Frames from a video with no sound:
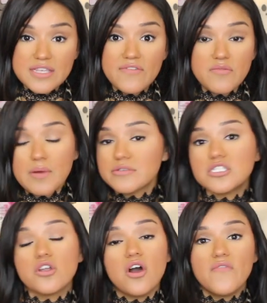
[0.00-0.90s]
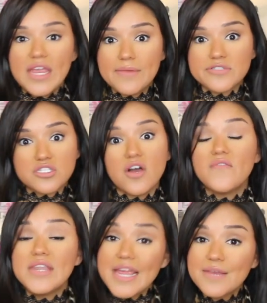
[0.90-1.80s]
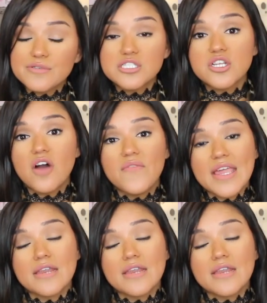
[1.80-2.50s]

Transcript: 75% off, 80% off, 90% off,